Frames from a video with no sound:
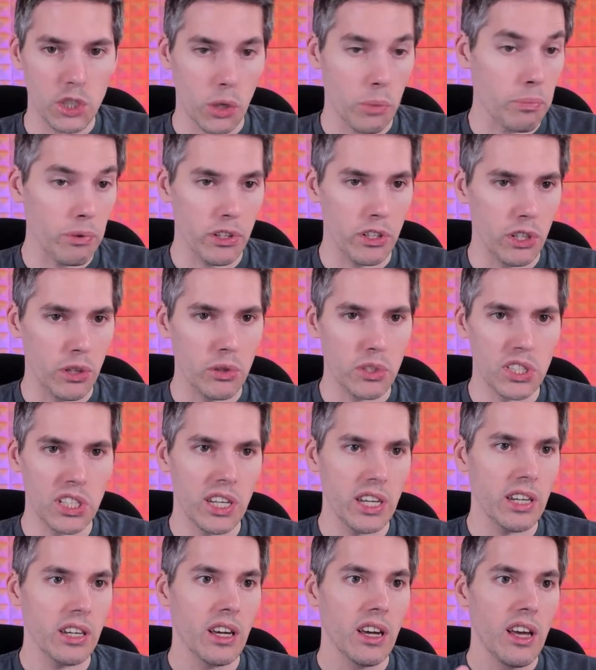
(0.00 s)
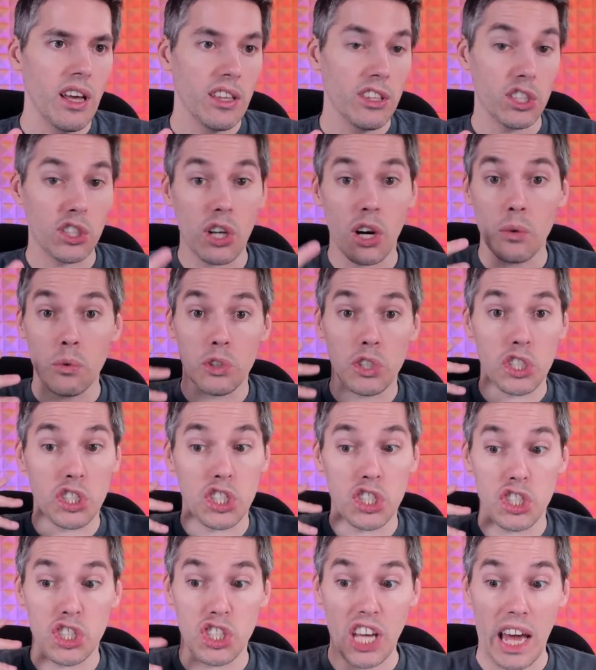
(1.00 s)
producing, this card will just
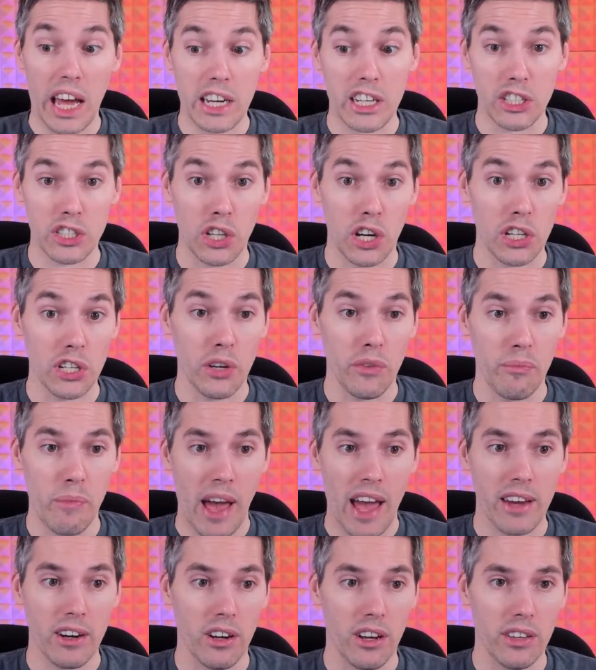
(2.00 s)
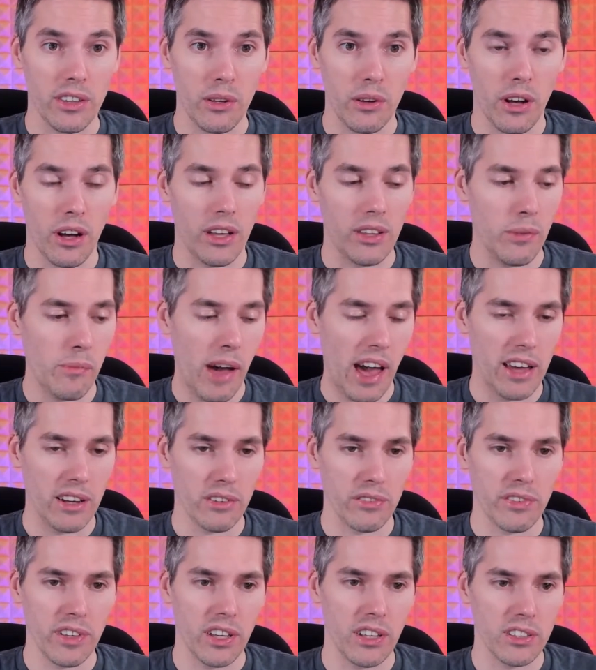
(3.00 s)
stack a ton of mana on the, on the
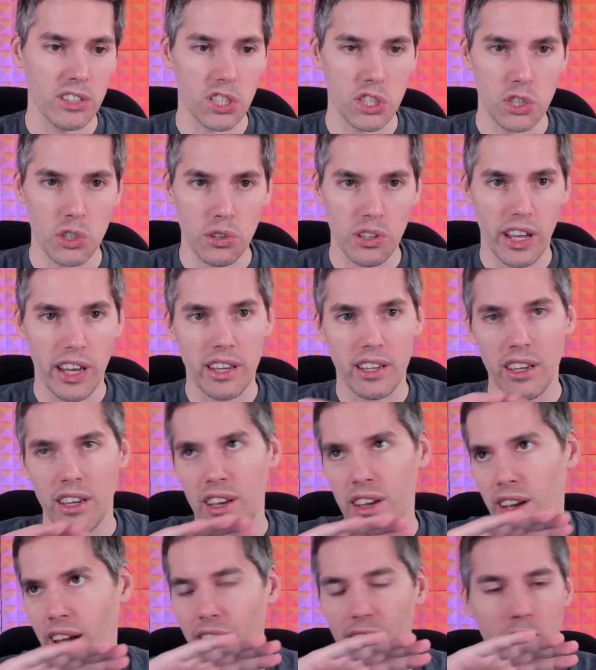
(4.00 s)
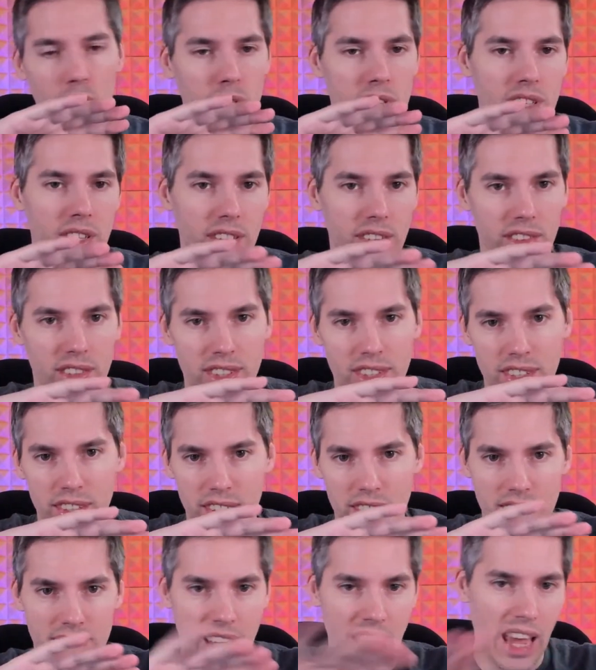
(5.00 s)
battlefield. Because you, like, I don't know,
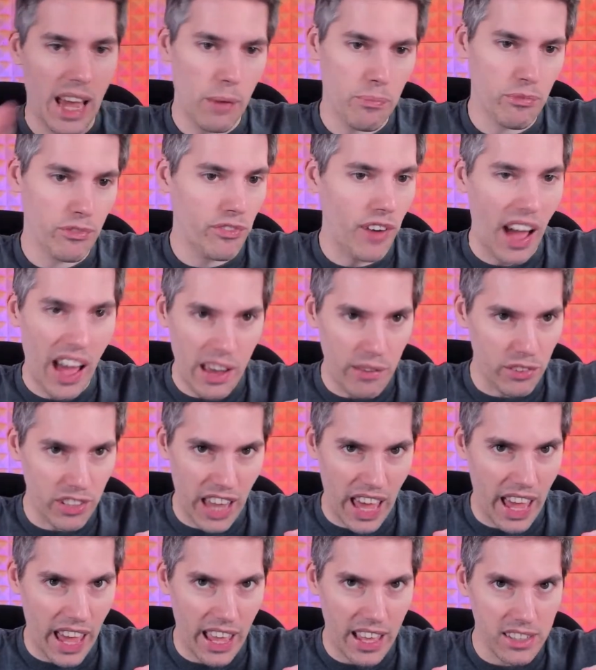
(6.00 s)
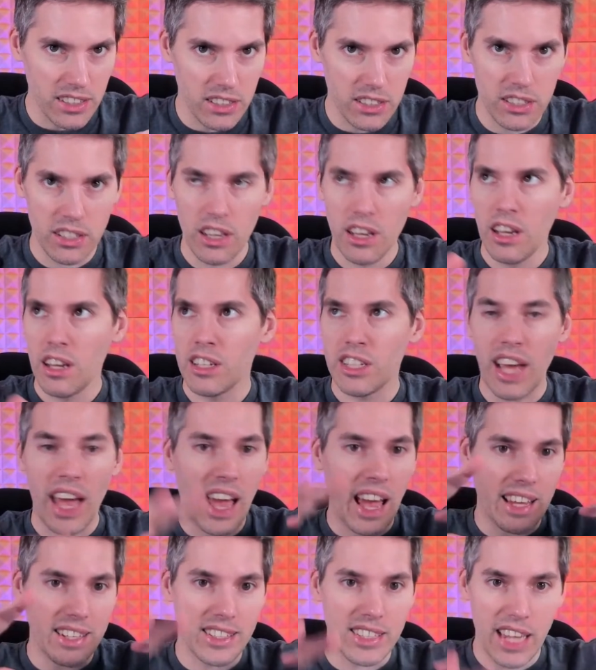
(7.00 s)
tap five lands to
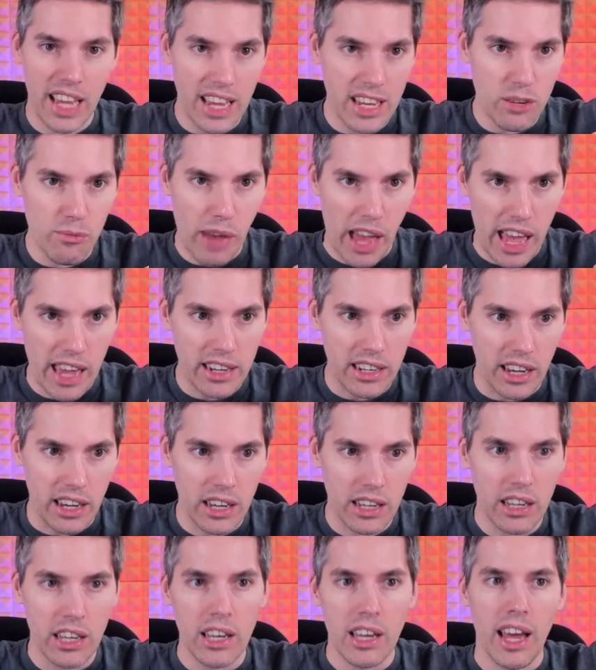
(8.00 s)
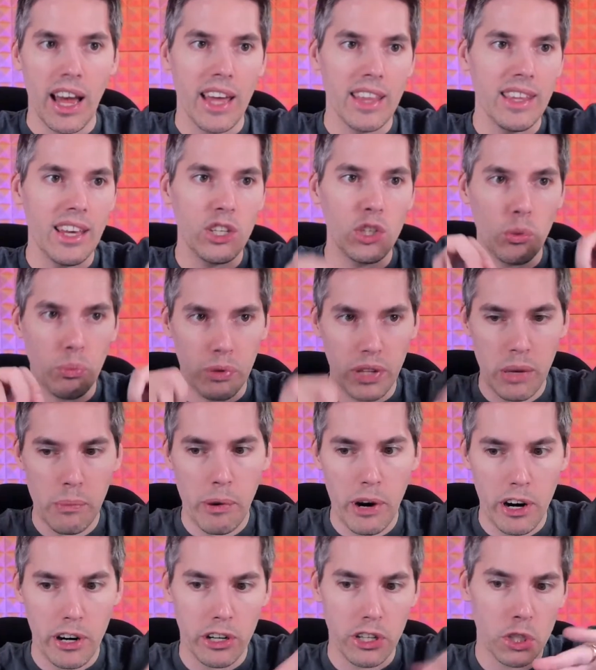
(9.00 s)
add ten mana, and then you play
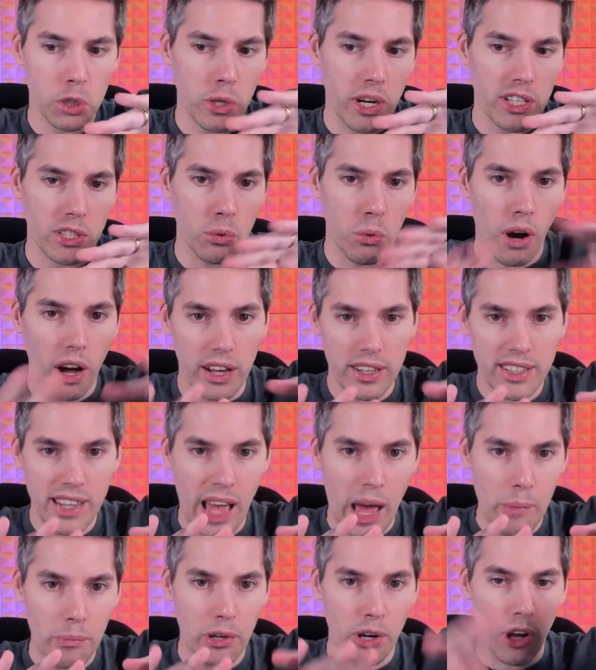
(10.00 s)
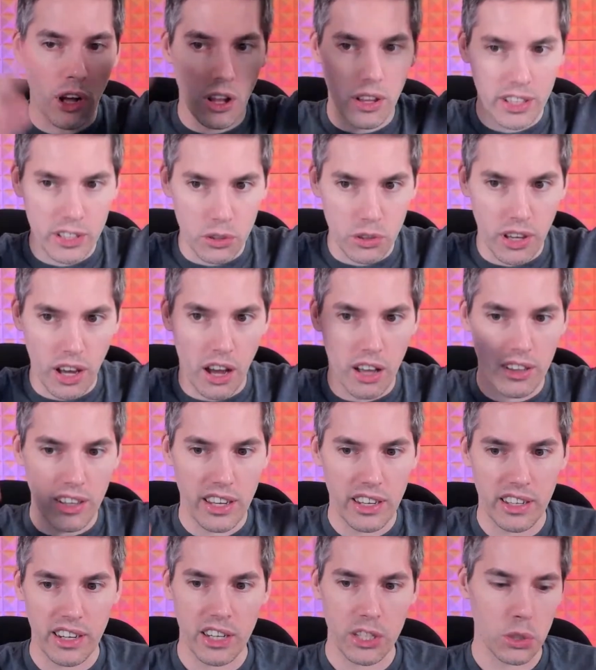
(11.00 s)
Peregrine Drake to untap it all, and you got
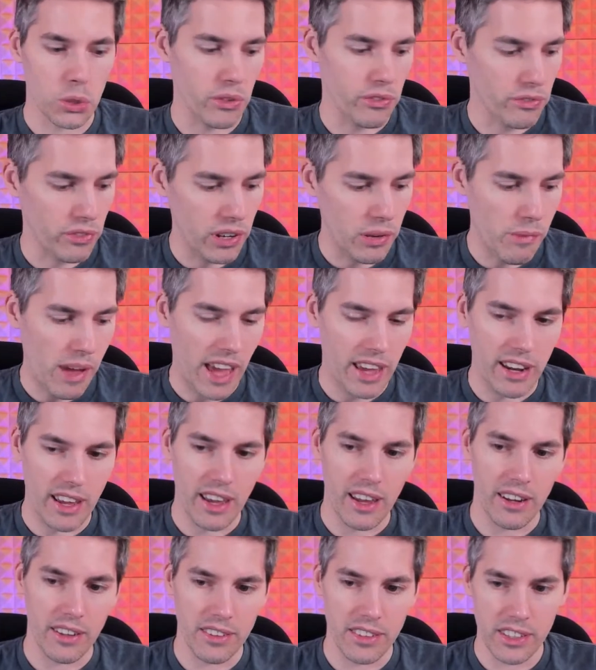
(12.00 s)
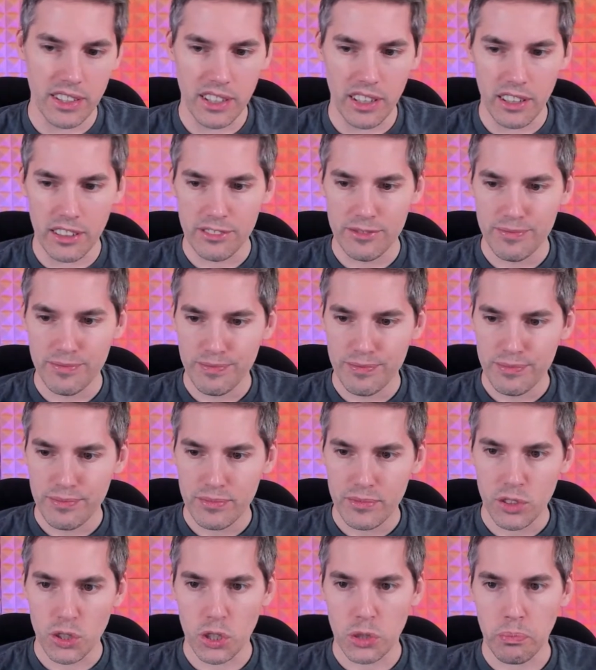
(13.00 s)
like an extra free mana out of the deal.
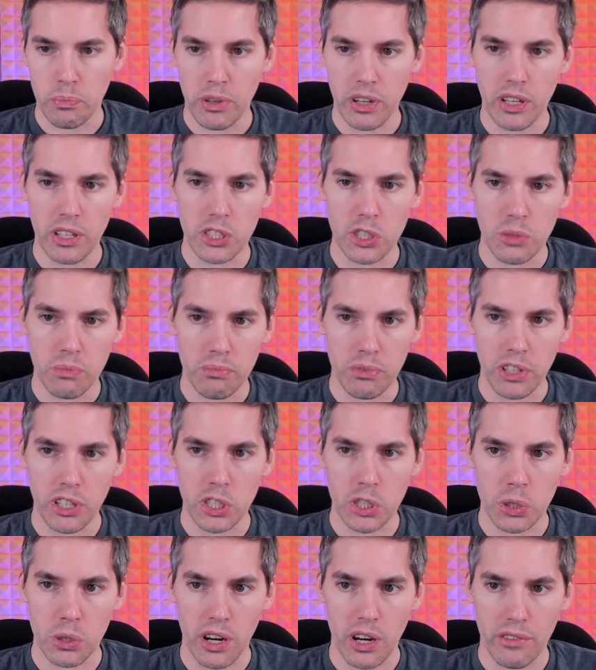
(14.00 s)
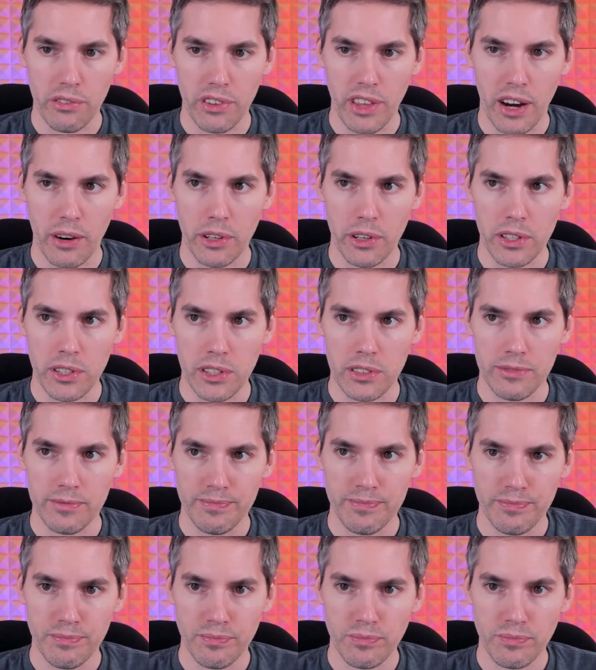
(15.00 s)
So it's pretty pretty strong for that reason.